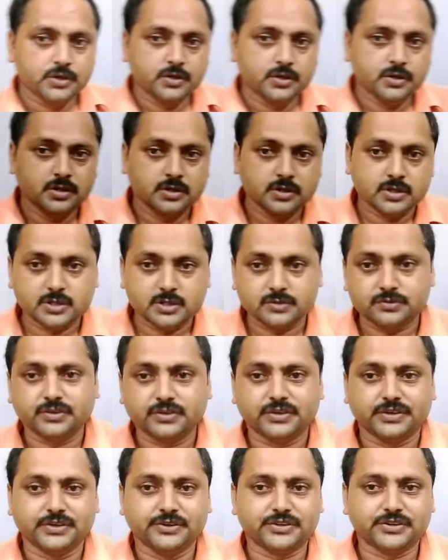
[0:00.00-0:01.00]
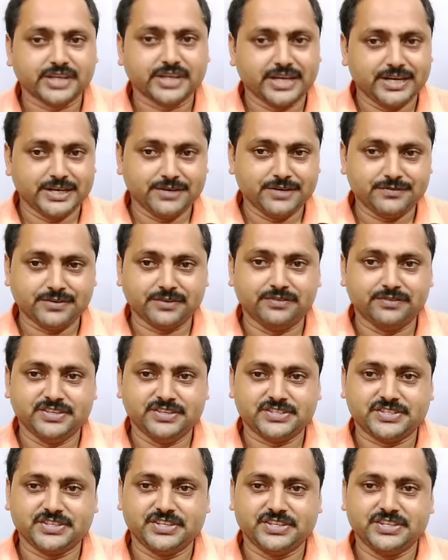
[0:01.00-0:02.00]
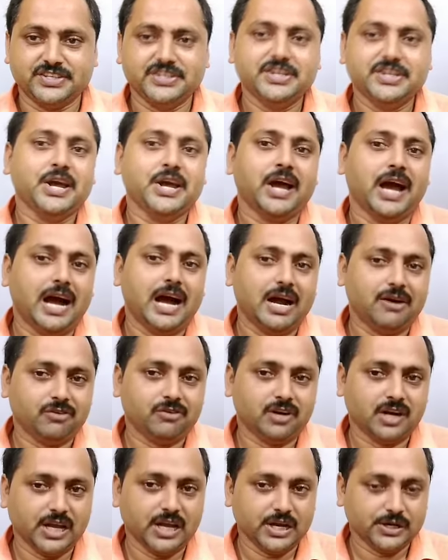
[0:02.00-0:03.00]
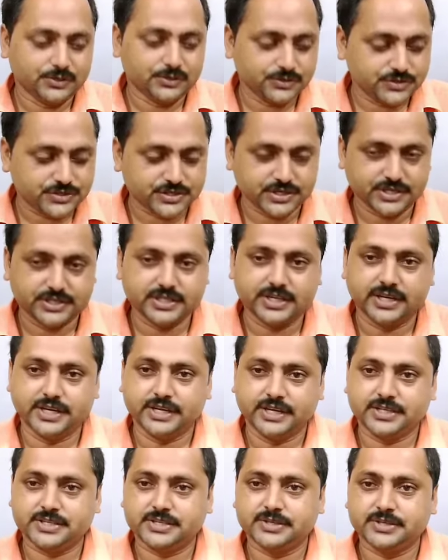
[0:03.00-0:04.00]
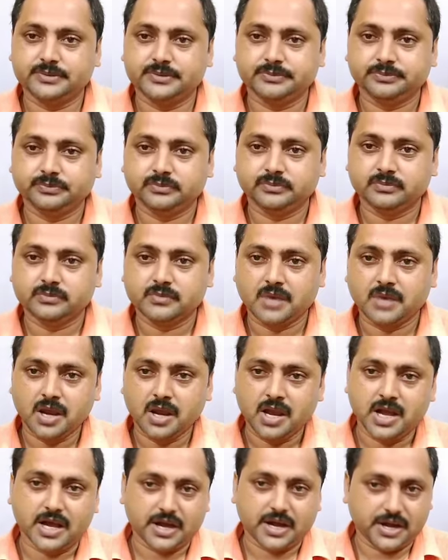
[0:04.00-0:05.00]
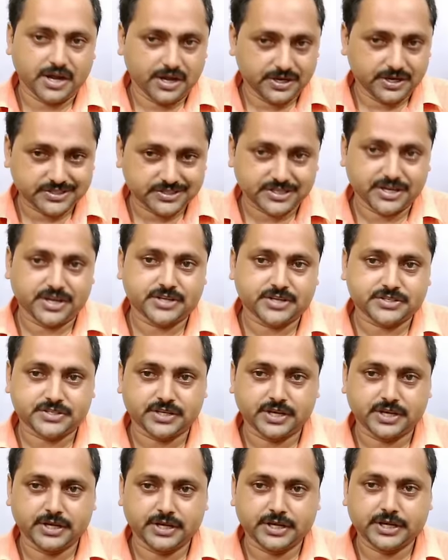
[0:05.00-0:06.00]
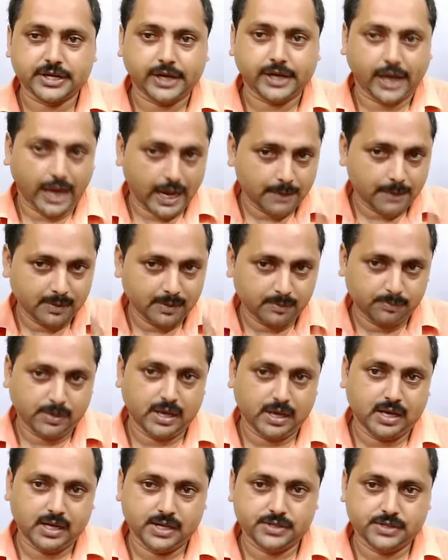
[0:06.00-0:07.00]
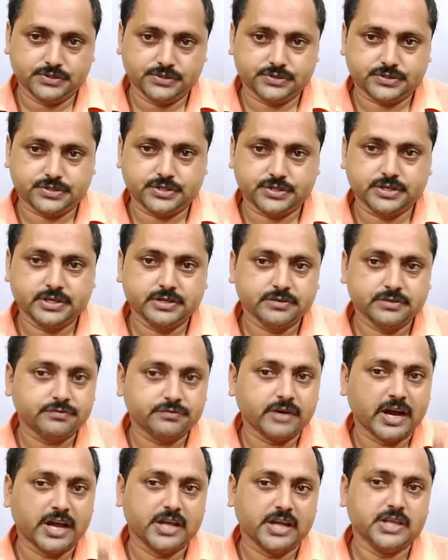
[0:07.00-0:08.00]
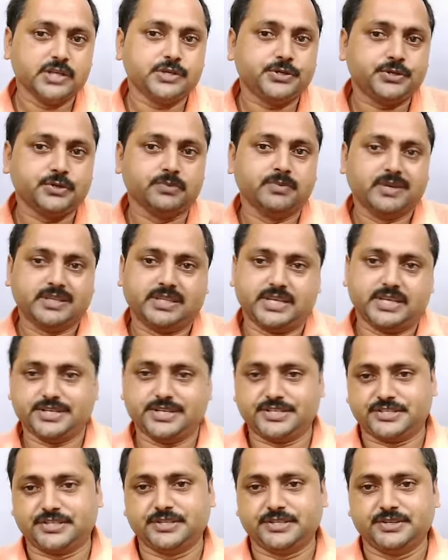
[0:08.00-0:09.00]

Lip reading: So for your kind information, I would like to say that redox reaction can be balanced by two methods.